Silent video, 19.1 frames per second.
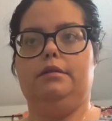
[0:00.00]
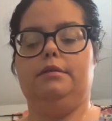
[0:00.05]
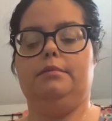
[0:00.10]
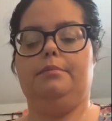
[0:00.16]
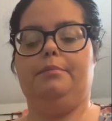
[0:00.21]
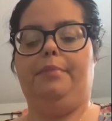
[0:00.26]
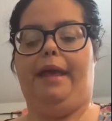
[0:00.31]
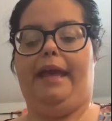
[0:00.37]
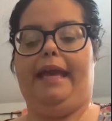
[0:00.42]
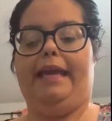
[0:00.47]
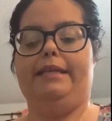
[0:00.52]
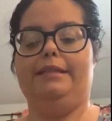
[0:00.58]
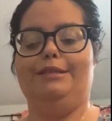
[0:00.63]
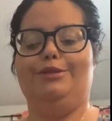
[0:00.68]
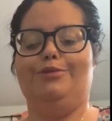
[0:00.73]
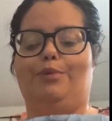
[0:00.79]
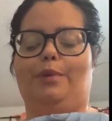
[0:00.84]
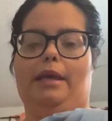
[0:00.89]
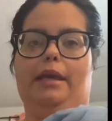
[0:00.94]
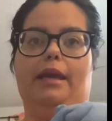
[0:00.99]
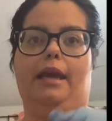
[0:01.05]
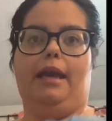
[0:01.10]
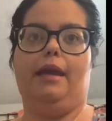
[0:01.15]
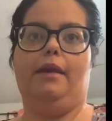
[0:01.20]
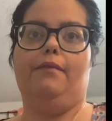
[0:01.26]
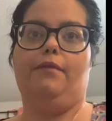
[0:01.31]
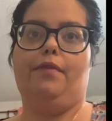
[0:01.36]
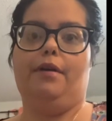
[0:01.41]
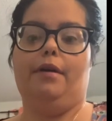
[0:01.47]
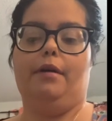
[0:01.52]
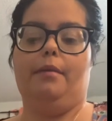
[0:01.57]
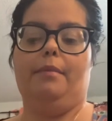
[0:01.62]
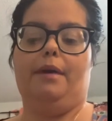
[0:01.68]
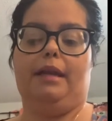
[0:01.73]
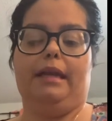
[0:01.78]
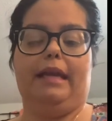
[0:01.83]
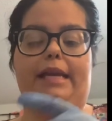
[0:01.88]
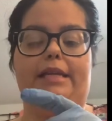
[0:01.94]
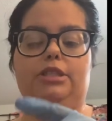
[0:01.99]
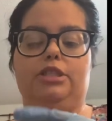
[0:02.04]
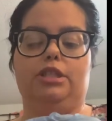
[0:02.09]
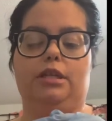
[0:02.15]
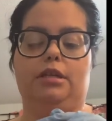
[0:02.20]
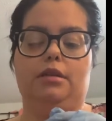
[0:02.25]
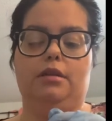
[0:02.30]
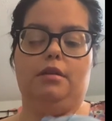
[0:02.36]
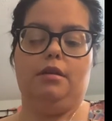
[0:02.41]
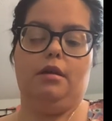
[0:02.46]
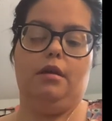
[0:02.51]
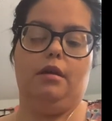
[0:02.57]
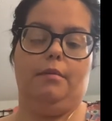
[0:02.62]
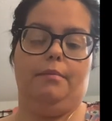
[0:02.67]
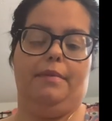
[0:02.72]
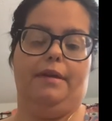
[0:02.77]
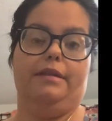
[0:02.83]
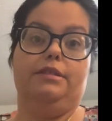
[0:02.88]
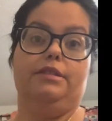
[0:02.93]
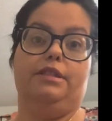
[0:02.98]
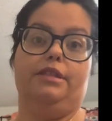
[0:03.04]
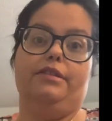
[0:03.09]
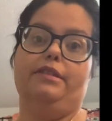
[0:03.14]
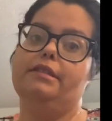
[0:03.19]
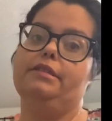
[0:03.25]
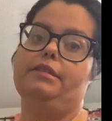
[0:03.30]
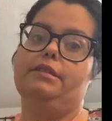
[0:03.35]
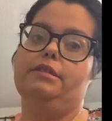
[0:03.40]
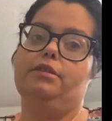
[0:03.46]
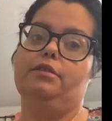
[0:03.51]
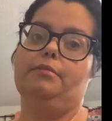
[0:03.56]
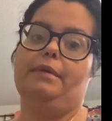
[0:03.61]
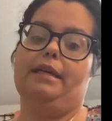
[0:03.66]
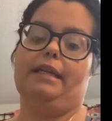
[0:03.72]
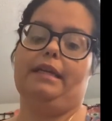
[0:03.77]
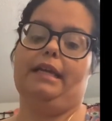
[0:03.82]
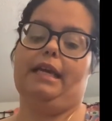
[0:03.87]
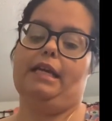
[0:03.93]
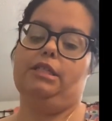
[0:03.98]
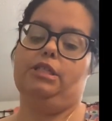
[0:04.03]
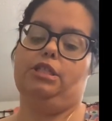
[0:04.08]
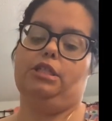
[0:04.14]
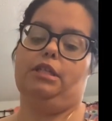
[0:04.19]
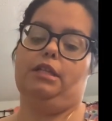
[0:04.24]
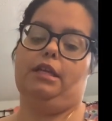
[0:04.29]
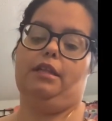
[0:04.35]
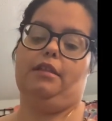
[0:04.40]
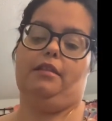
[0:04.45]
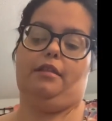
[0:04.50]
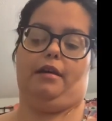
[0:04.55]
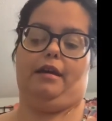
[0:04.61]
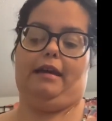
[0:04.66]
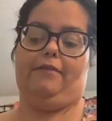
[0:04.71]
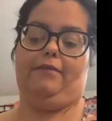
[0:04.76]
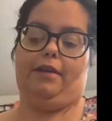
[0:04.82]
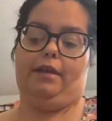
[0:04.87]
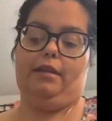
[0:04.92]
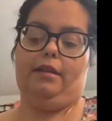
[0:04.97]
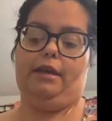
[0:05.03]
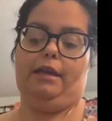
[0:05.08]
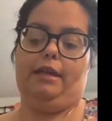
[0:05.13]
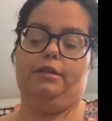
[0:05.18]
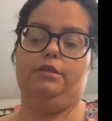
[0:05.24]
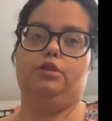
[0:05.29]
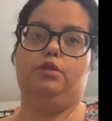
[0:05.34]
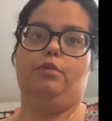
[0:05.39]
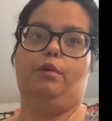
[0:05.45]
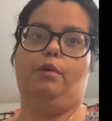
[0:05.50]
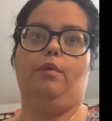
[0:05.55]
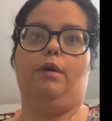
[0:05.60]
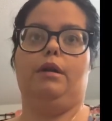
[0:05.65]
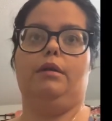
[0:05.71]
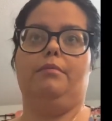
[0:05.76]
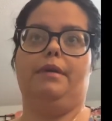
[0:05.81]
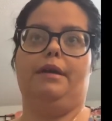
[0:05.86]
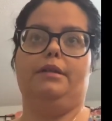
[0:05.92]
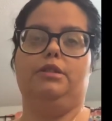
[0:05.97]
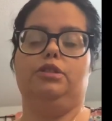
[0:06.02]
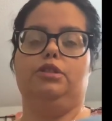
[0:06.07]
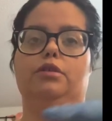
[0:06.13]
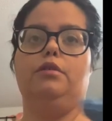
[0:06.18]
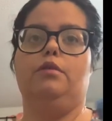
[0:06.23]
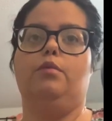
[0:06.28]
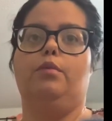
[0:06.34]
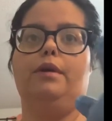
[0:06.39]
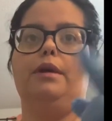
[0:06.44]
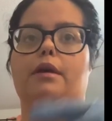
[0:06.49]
pace we gave the medication, because there is still medication in the IV line, so we want to make sure we